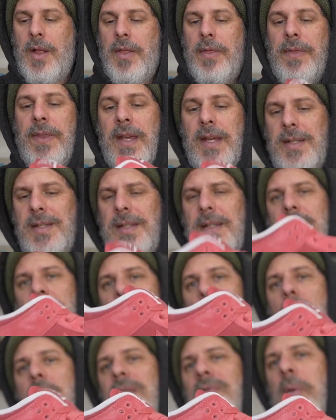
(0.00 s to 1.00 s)
this is
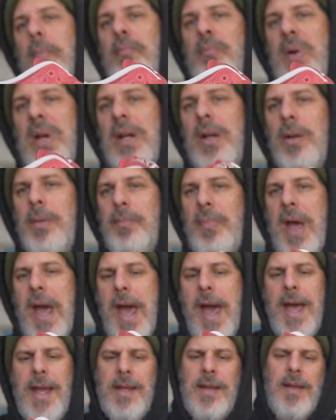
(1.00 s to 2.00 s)
part of a bigger
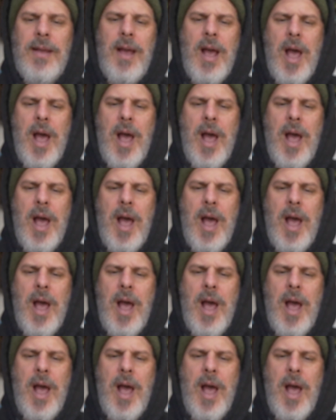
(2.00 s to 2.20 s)
pack.